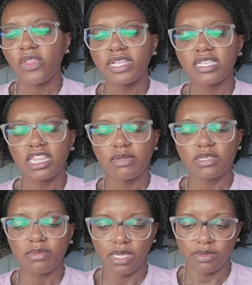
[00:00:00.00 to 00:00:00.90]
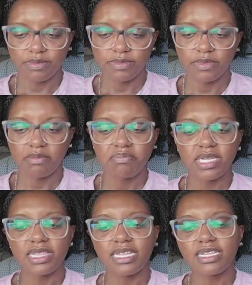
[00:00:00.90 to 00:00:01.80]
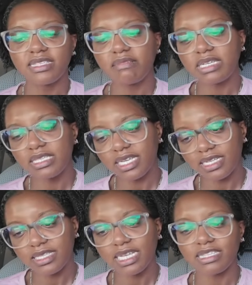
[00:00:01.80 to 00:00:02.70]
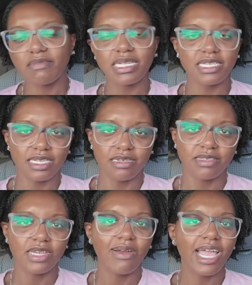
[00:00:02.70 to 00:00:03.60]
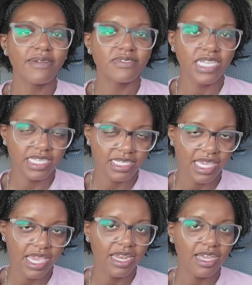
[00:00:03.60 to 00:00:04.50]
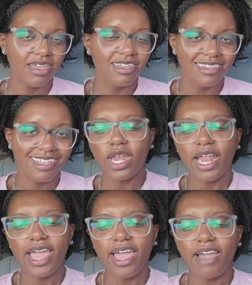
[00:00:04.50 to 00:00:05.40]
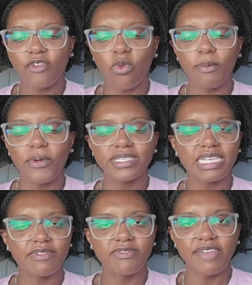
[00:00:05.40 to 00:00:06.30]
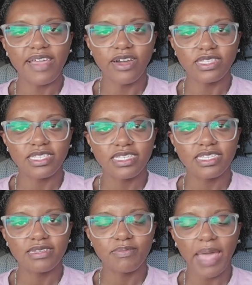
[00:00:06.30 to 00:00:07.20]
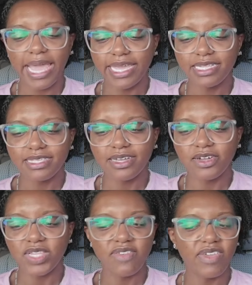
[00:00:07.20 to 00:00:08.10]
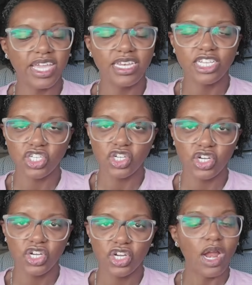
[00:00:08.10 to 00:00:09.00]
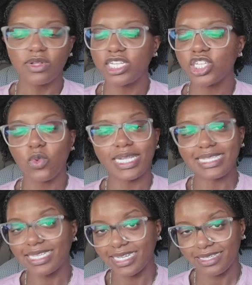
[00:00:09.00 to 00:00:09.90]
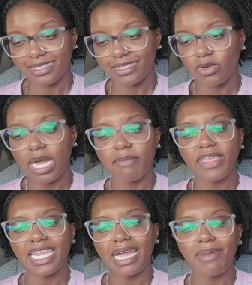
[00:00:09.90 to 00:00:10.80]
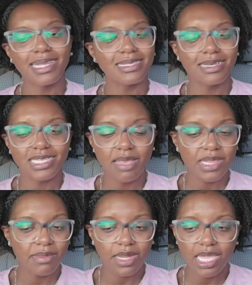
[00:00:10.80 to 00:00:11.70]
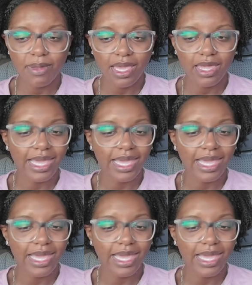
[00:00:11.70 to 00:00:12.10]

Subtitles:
So they sent them to me, but they didn't send me 6, they sent me 10. So now I have 16 1.5 or 1.75 ounce packets of leave-in conditioner where I really just wanted 6. So I'm thinking I might sell some of them on eBay.